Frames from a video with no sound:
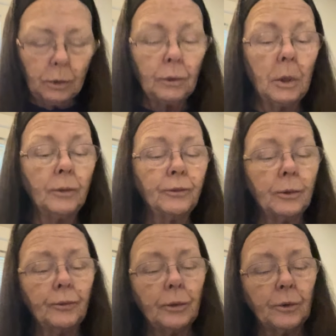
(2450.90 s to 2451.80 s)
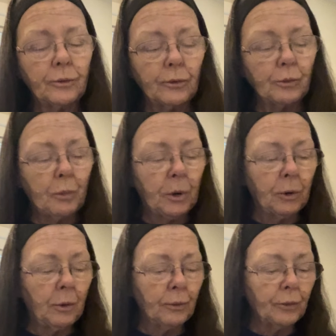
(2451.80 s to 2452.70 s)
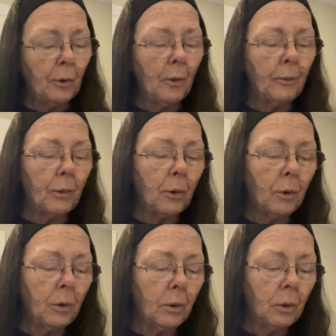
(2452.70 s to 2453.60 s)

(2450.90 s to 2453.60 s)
That's 6 inches, but it goes over.